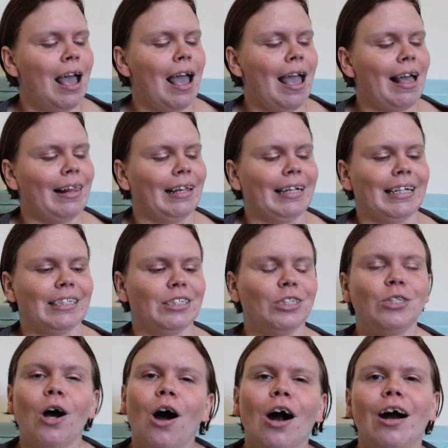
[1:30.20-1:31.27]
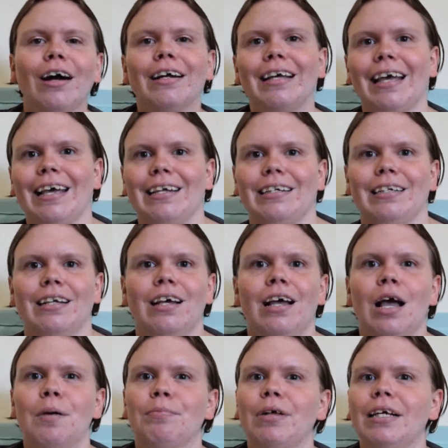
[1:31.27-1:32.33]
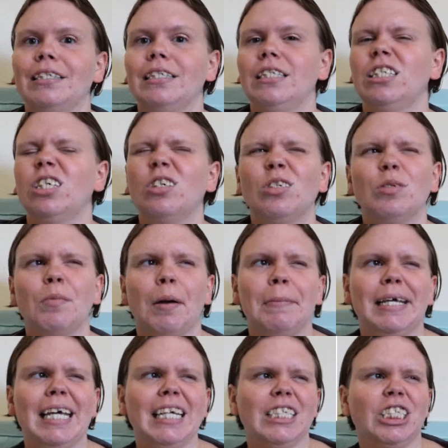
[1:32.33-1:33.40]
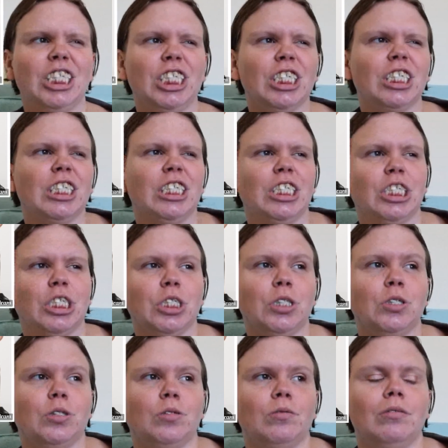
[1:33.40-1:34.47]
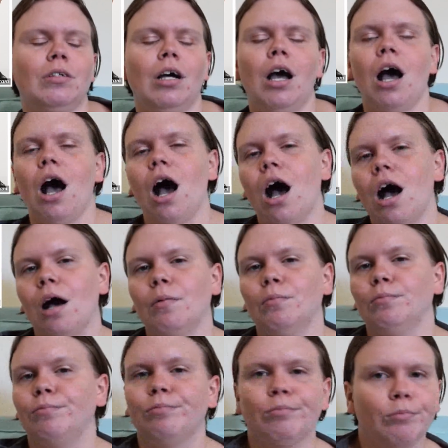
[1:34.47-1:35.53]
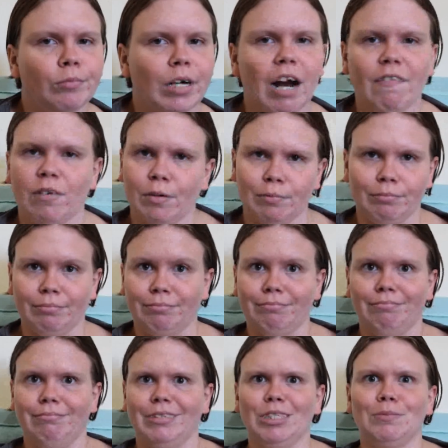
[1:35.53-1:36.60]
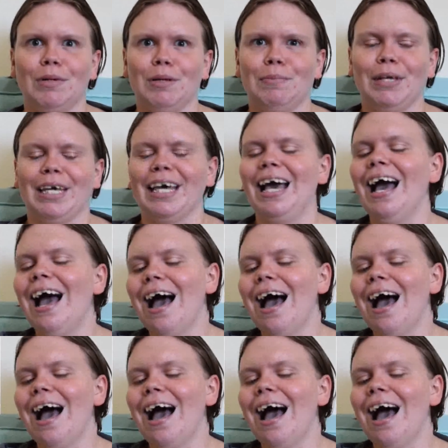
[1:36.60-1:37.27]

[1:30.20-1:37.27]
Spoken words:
and like it's dark, and plus, you know, might be getting chilly soon, wherever you may be.